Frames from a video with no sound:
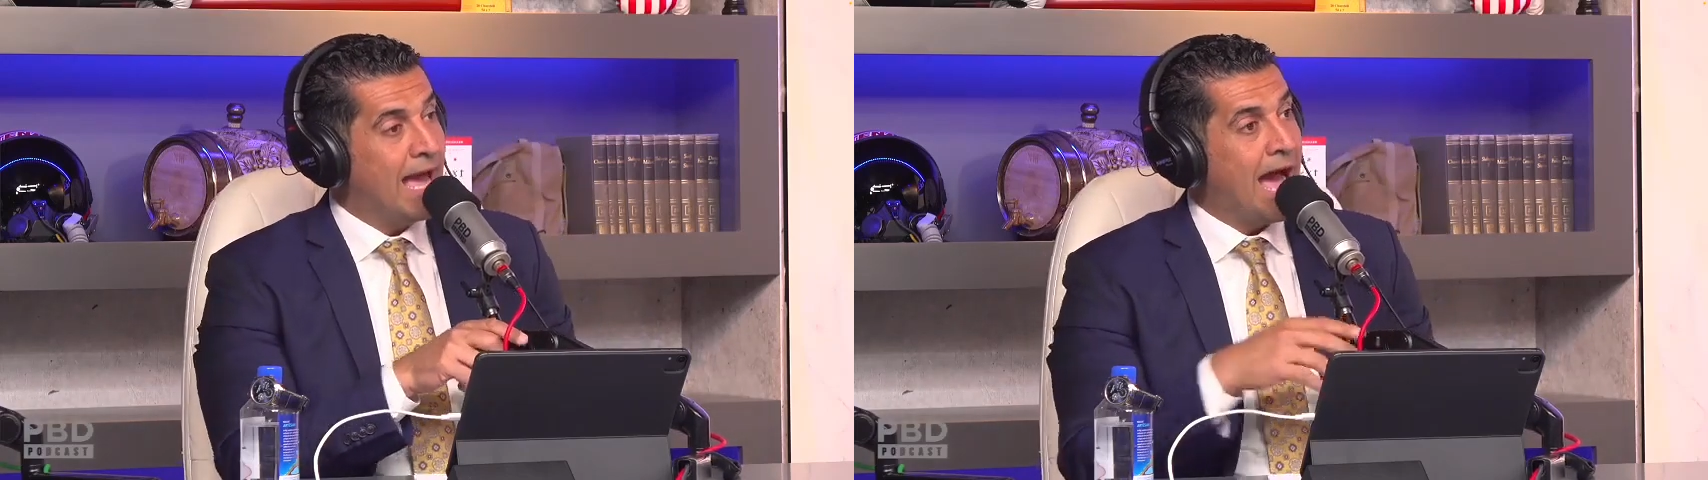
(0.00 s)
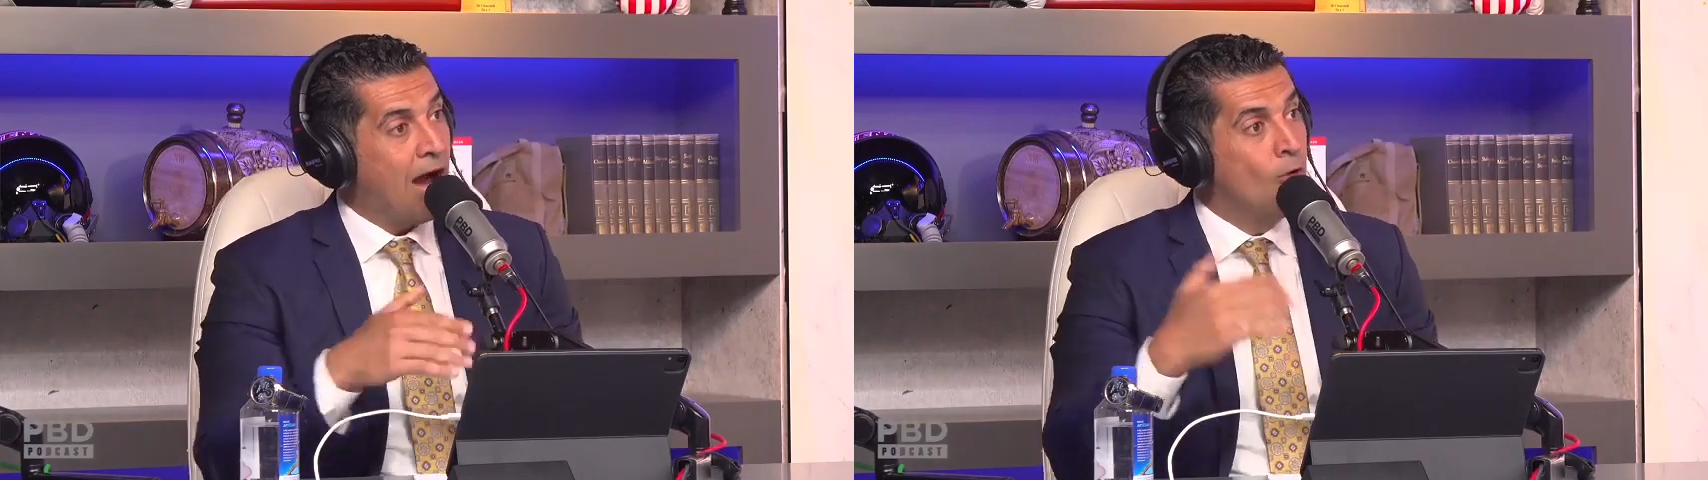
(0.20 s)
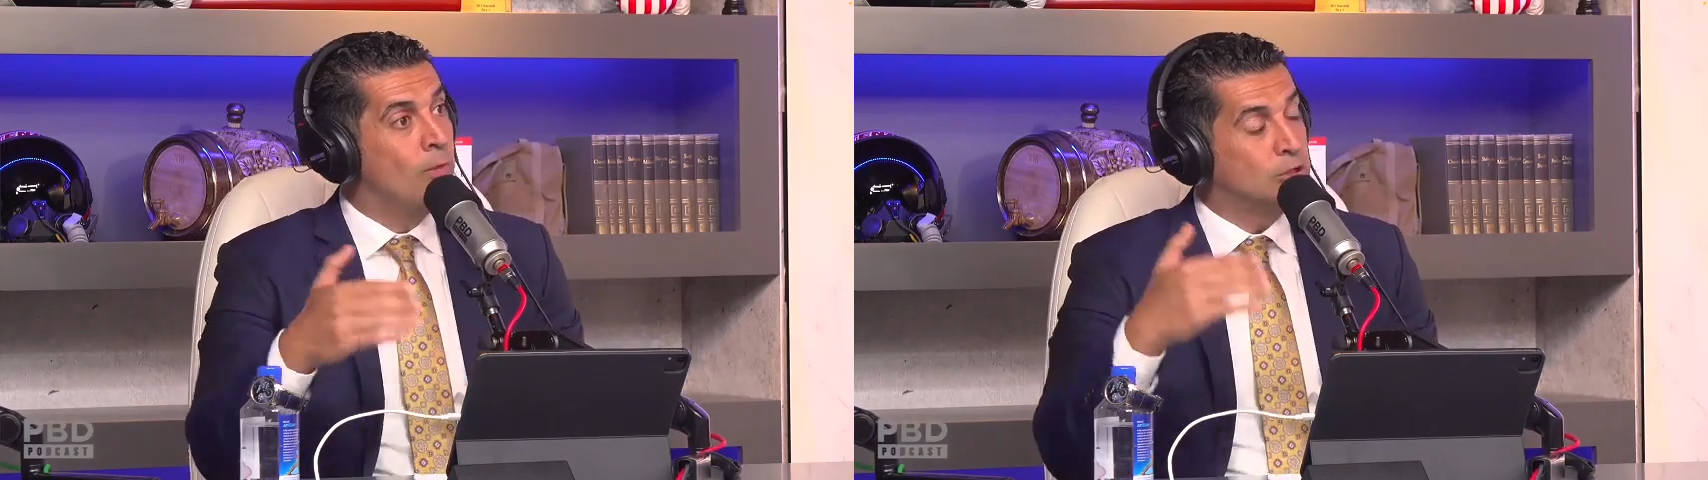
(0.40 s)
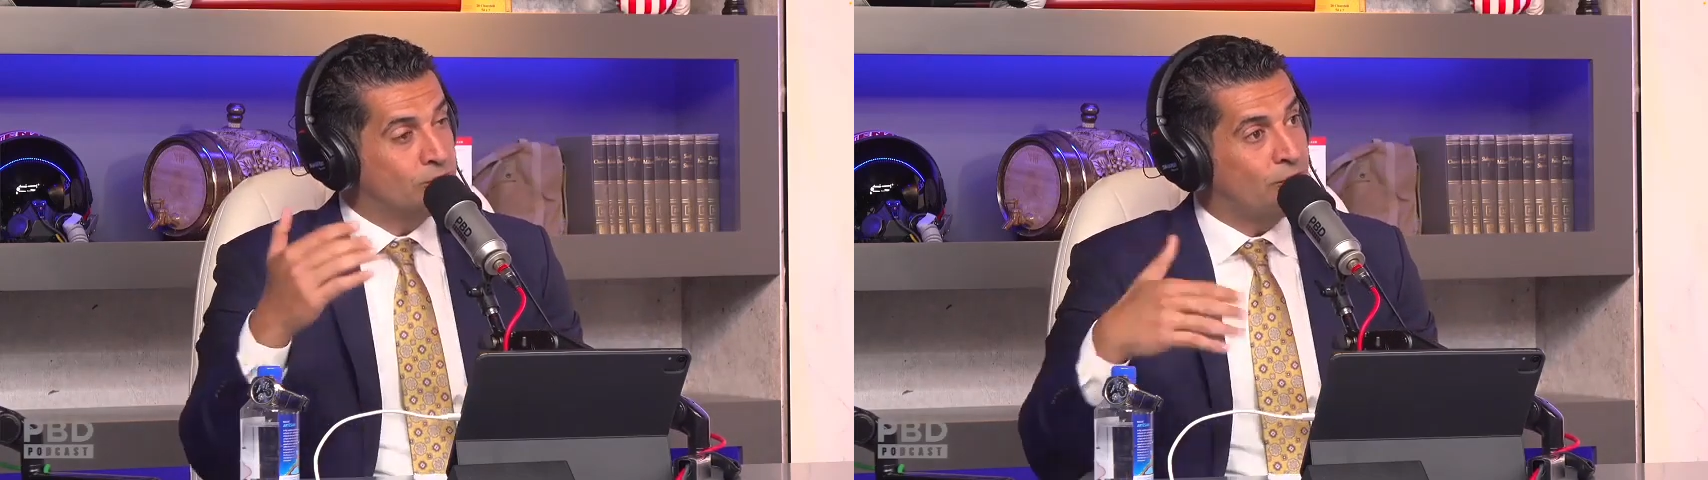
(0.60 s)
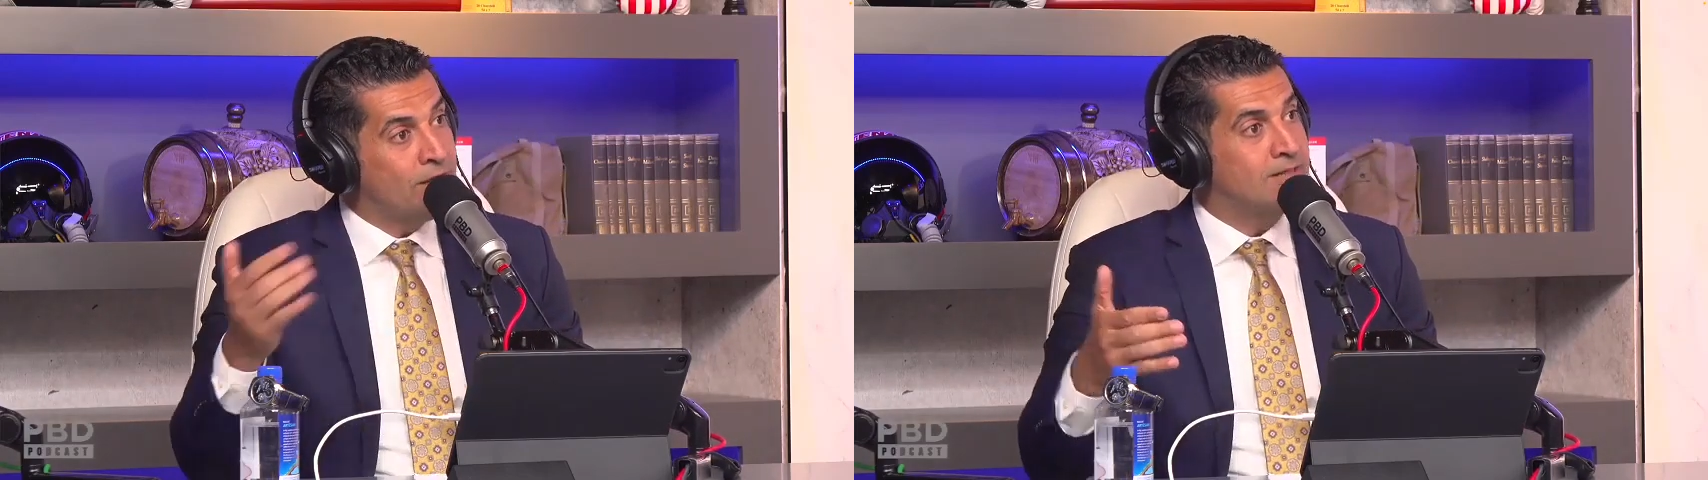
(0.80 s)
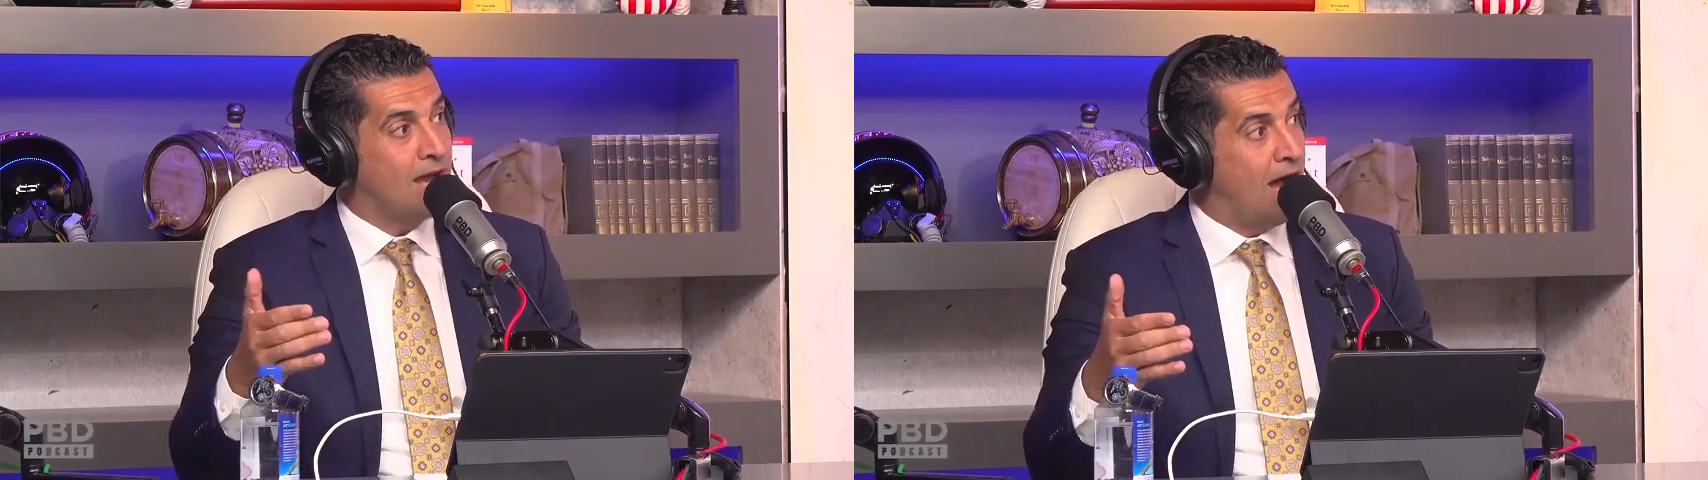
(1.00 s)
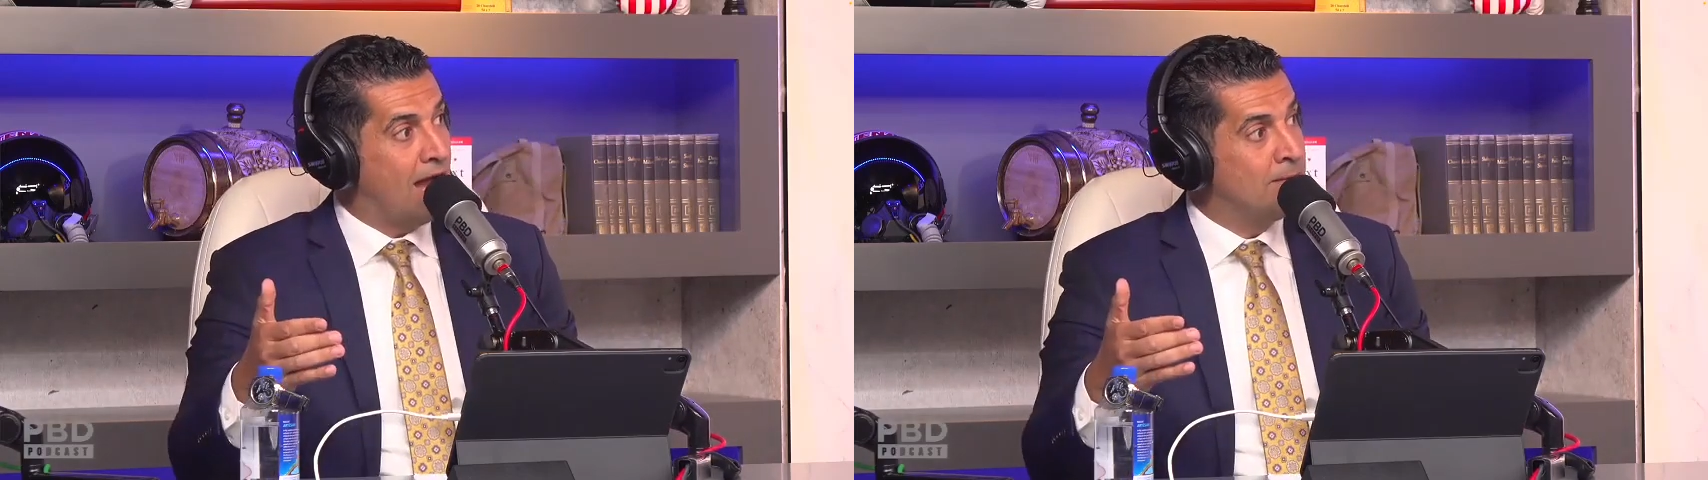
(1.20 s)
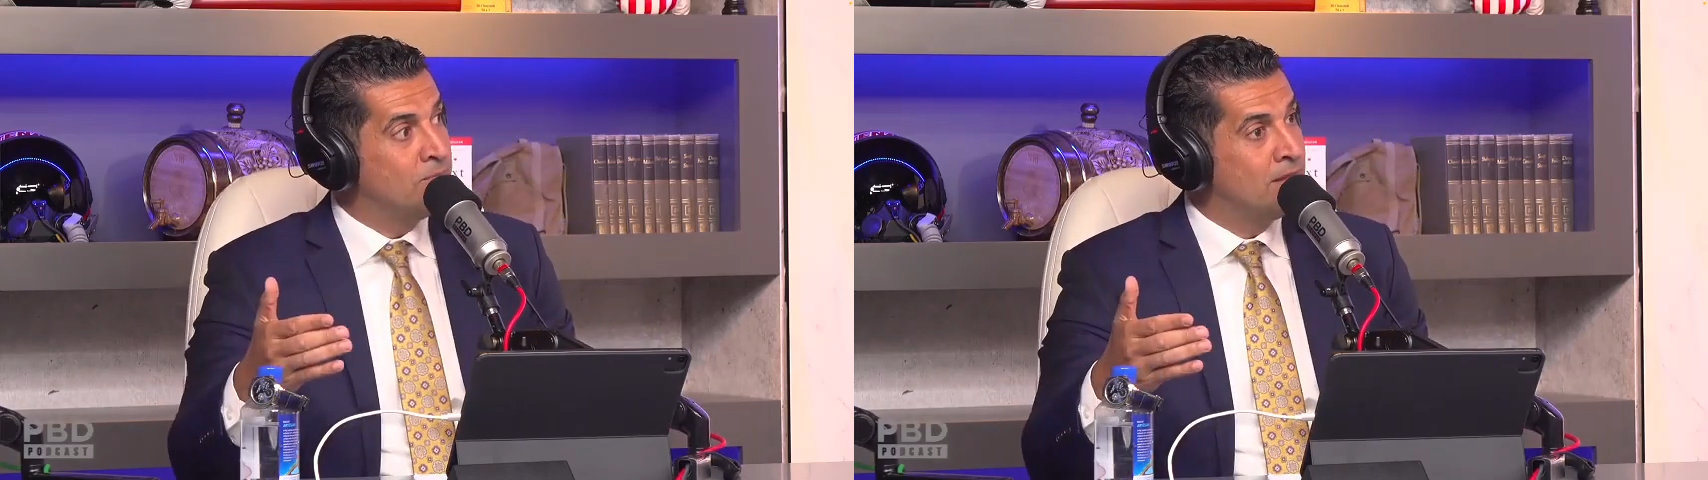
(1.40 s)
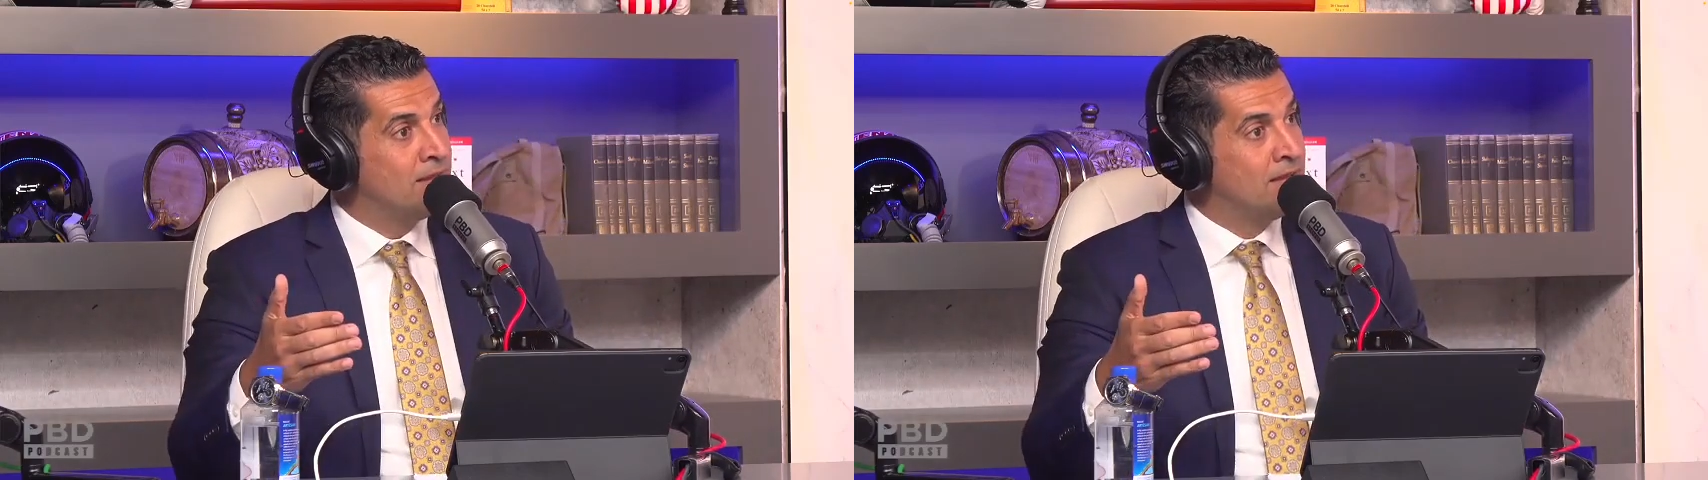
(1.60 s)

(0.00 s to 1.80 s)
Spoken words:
how much free time